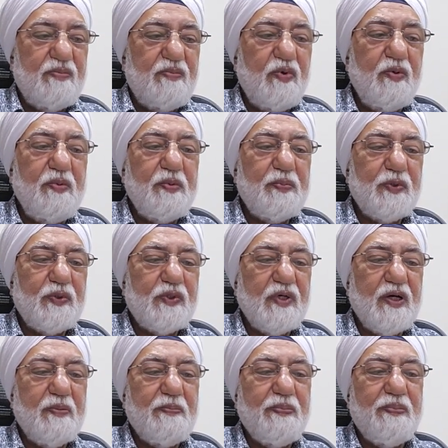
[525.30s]

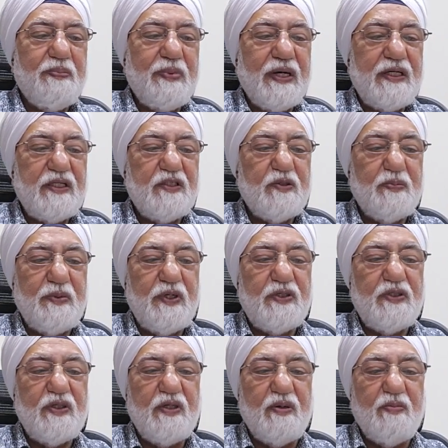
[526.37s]
Bumiputra
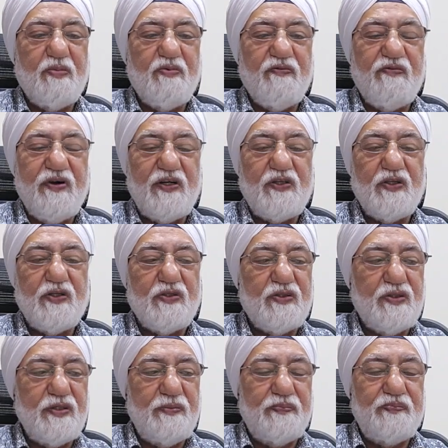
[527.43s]
participation in
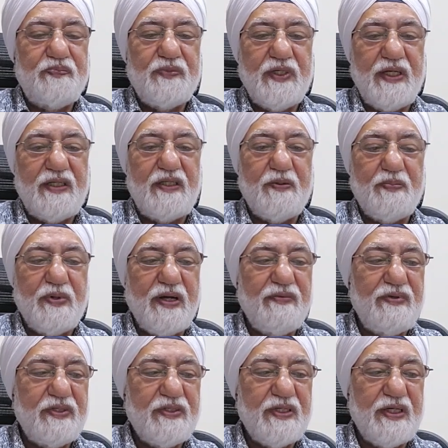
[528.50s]
professions and the
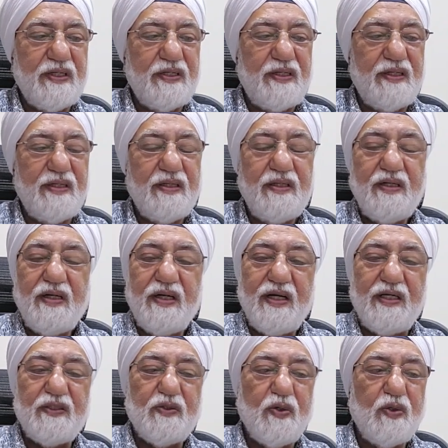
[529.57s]
private sector
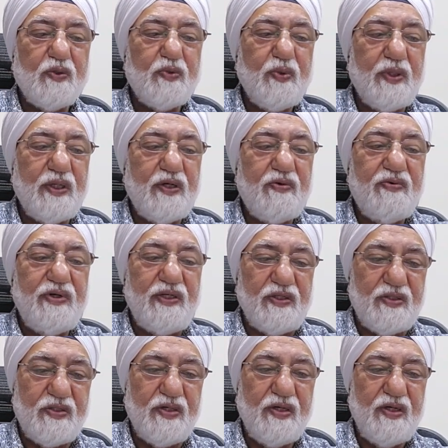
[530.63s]
has also
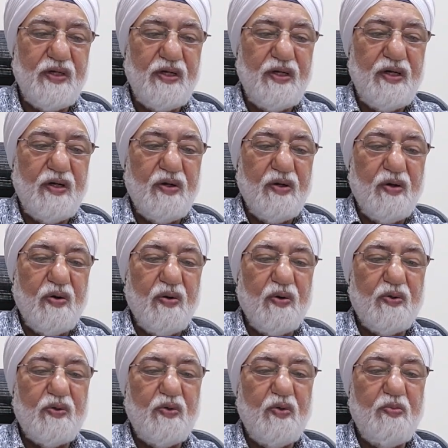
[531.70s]
increased.
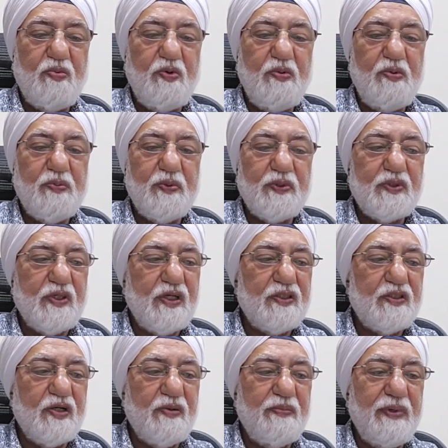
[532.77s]
Although
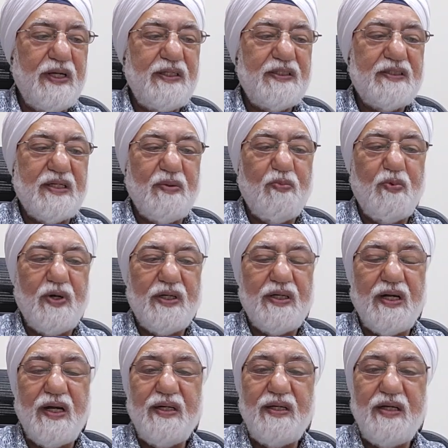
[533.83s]
Bumiputras remain somewhat
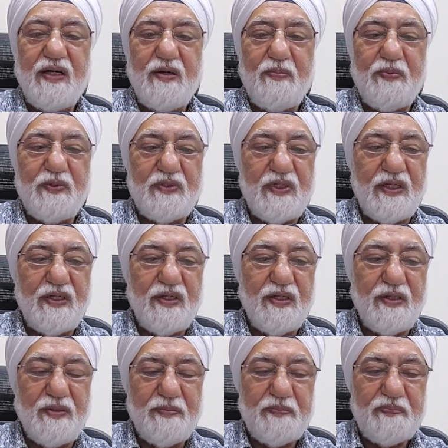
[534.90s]
underrepresented,